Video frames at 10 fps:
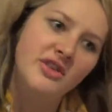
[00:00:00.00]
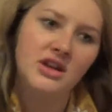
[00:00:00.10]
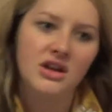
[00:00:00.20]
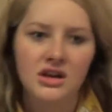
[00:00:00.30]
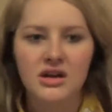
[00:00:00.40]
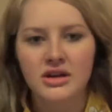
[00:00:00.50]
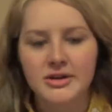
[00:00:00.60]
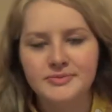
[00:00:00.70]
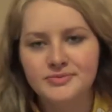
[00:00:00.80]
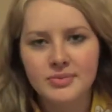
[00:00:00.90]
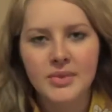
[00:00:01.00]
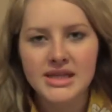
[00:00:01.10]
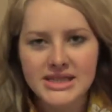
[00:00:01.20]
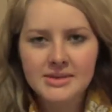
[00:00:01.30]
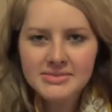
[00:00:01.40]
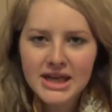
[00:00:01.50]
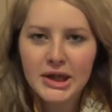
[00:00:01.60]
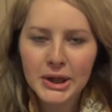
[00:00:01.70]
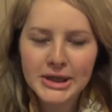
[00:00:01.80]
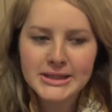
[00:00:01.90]
And it seems like
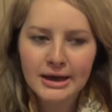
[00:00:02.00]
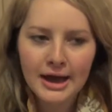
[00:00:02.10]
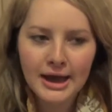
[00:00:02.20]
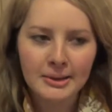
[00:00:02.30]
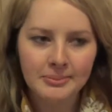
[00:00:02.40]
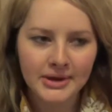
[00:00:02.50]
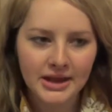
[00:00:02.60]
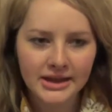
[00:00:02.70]
a lot of time